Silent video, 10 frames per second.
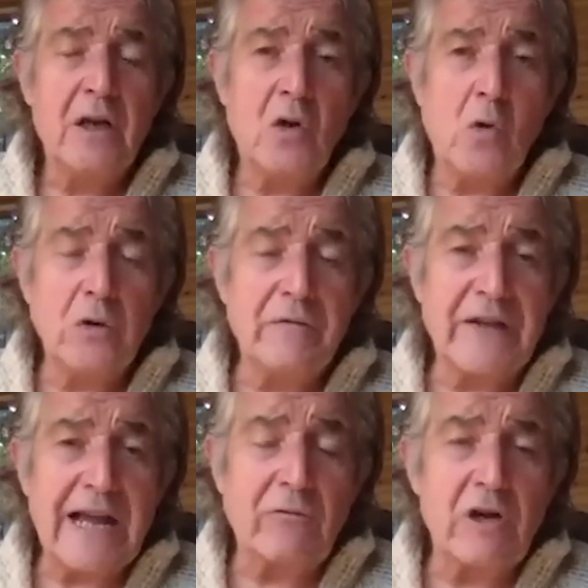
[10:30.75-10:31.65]
all of
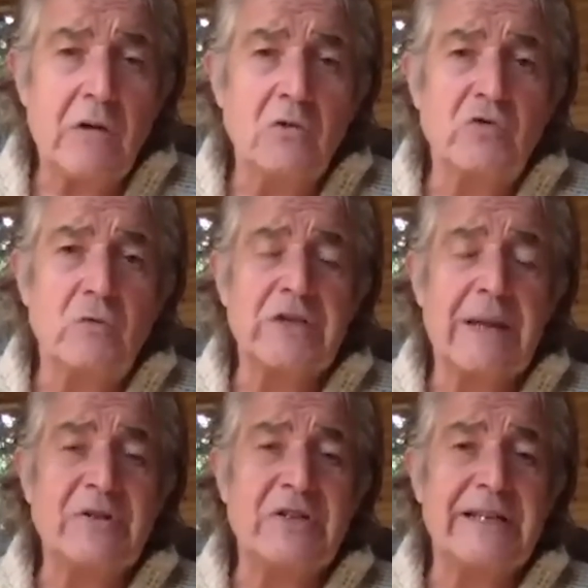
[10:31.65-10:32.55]
the agricultural
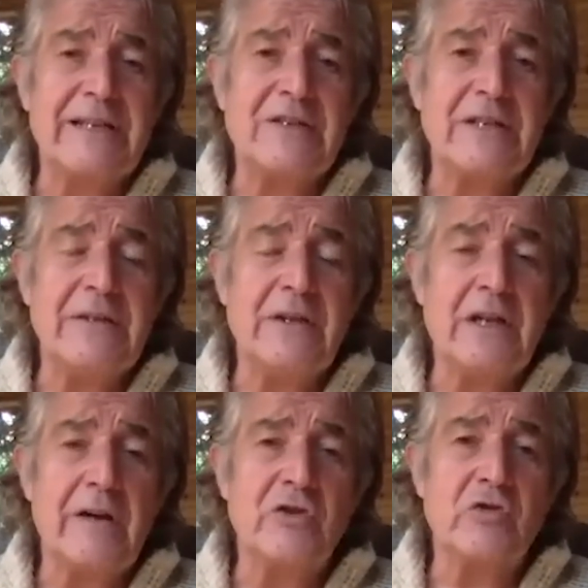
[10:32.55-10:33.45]
subsidies in the
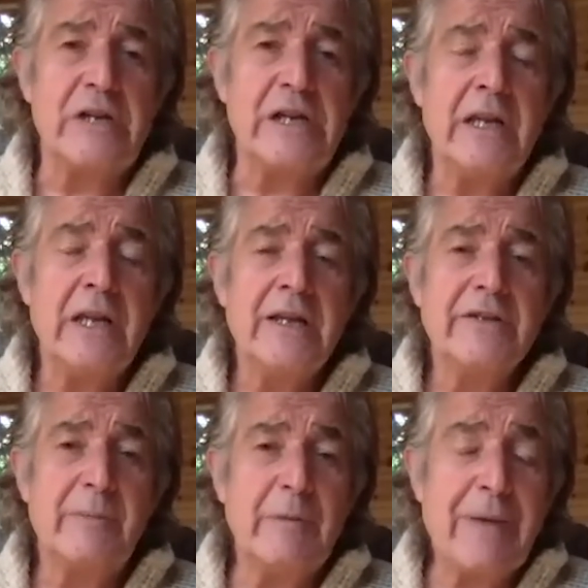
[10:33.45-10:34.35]
country
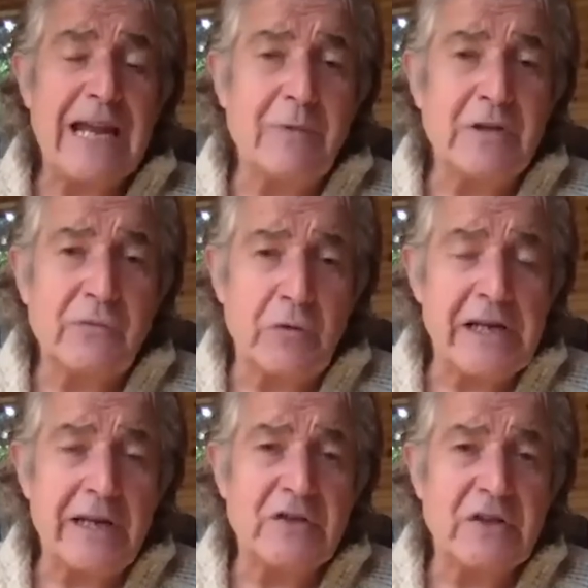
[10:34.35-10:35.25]
to be payments for
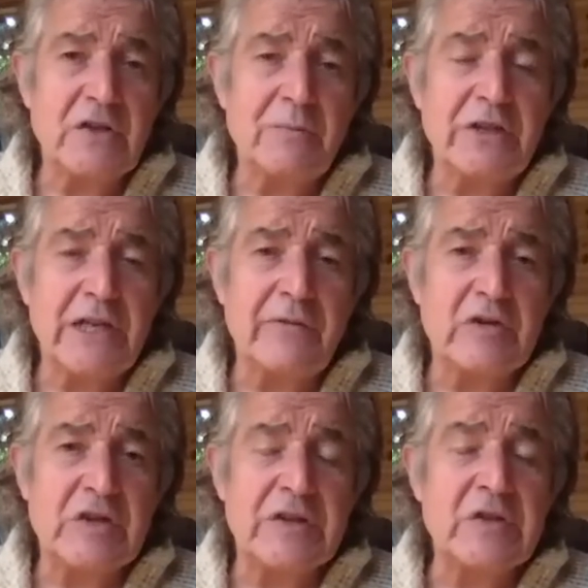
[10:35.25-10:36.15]
ecosystem
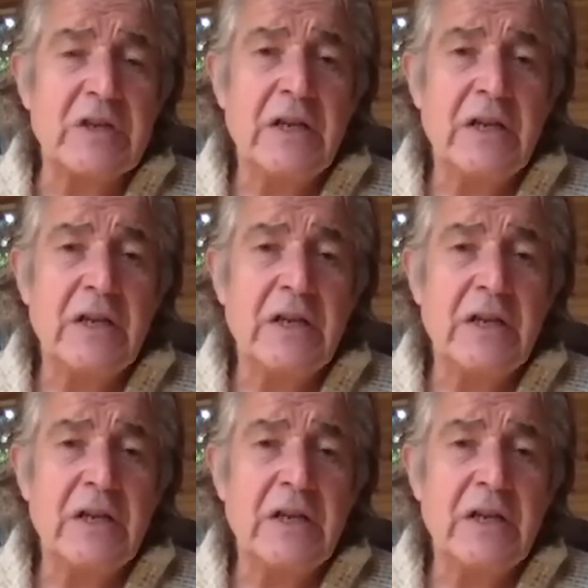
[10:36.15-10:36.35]
services.